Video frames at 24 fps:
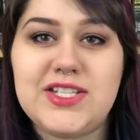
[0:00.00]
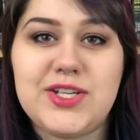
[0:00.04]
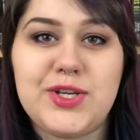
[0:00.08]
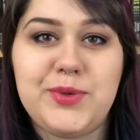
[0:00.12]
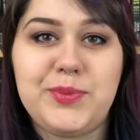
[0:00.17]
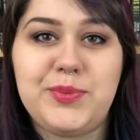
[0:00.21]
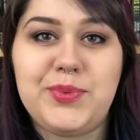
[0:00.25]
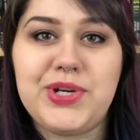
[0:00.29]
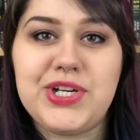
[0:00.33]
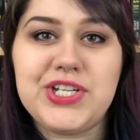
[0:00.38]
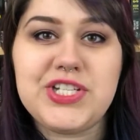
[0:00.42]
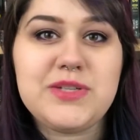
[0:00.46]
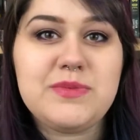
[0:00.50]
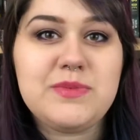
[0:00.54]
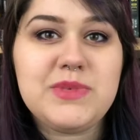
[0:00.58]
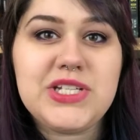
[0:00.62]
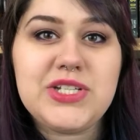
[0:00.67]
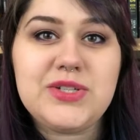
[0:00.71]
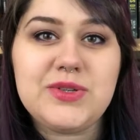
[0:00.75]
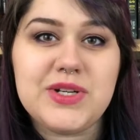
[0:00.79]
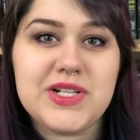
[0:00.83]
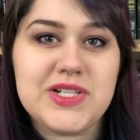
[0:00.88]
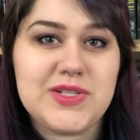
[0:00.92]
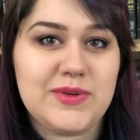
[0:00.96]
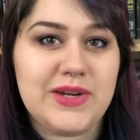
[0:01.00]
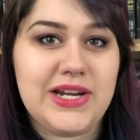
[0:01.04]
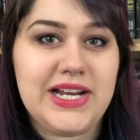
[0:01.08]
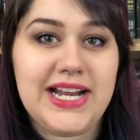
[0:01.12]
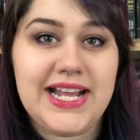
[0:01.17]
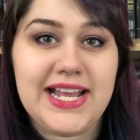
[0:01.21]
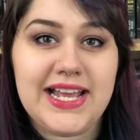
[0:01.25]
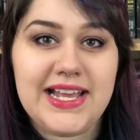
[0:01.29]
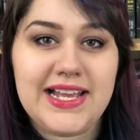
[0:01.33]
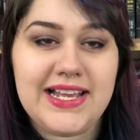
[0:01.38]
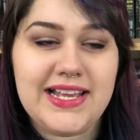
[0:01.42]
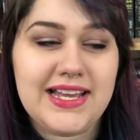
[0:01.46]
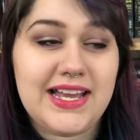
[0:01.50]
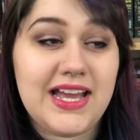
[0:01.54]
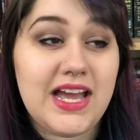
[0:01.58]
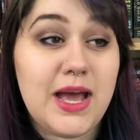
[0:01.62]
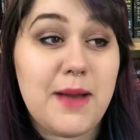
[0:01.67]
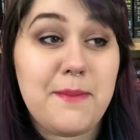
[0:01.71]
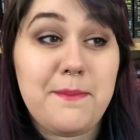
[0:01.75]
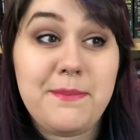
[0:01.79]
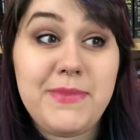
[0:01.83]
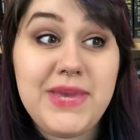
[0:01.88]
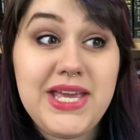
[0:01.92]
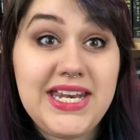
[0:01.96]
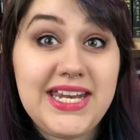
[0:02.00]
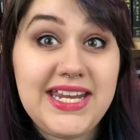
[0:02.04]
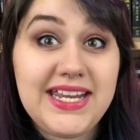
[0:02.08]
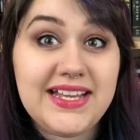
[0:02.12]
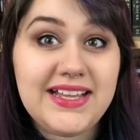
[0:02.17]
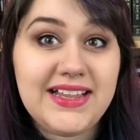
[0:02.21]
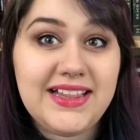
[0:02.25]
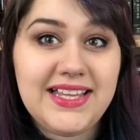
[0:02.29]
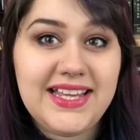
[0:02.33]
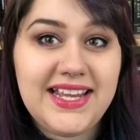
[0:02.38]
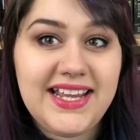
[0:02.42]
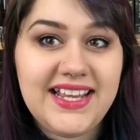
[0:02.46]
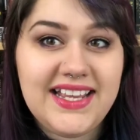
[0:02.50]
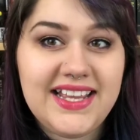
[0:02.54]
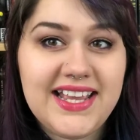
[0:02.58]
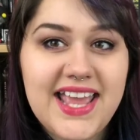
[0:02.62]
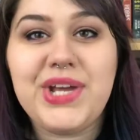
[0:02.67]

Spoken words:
who pushed me towards reading immediately.